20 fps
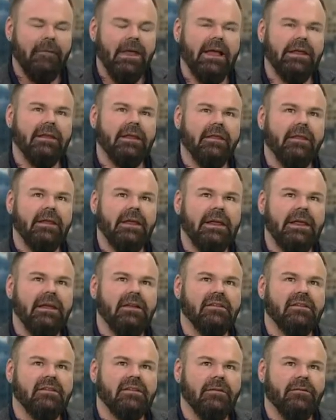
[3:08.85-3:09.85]
And the thing
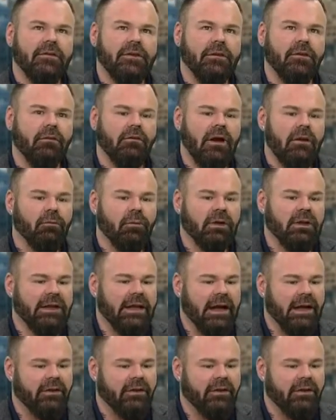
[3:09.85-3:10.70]
is if you don't really